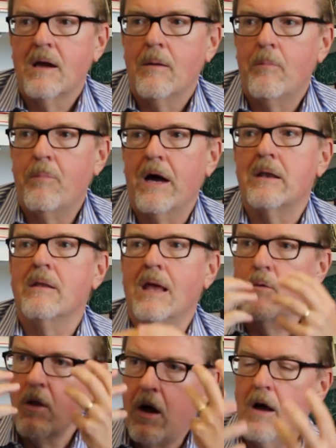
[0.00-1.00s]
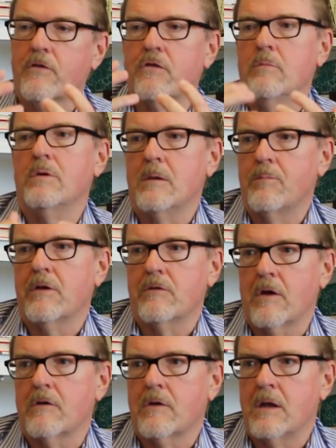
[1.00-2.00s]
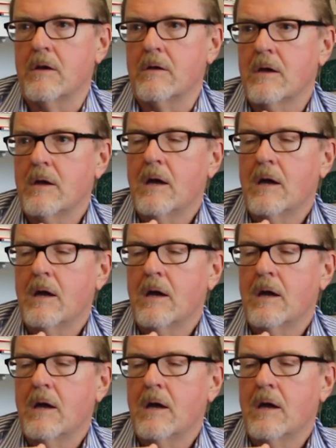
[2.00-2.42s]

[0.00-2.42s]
but they will also be positioned